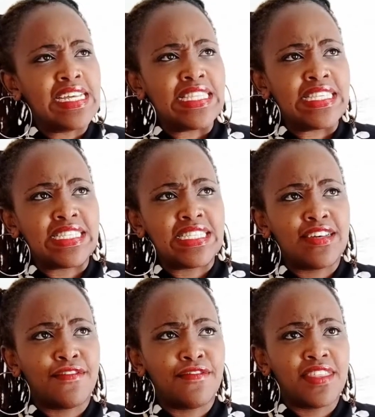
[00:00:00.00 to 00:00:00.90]
the
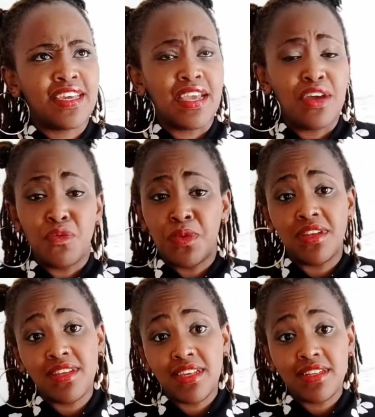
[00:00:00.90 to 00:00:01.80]
stuff that we
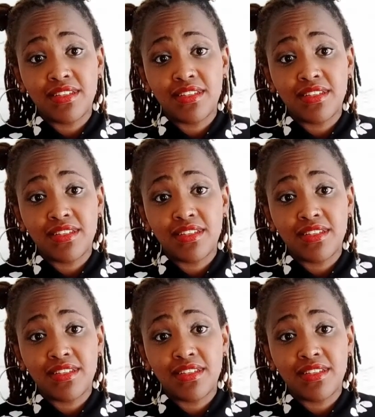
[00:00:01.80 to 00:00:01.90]
need